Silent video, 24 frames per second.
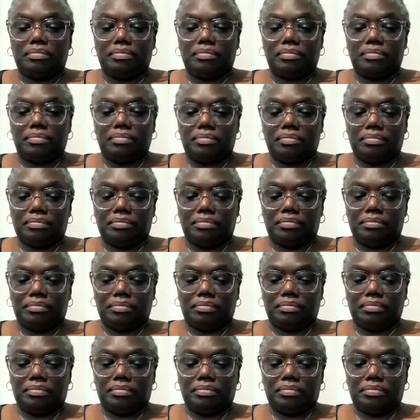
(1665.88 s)

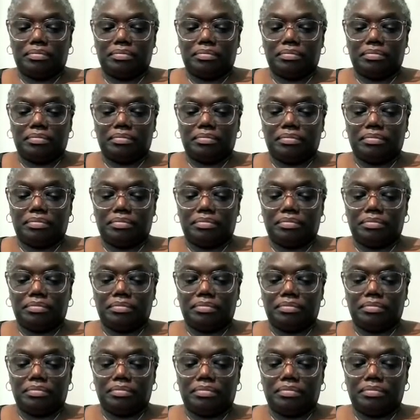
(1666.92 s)

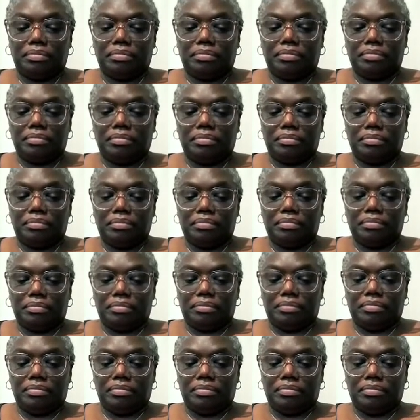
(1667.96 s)
This person isn't speaking.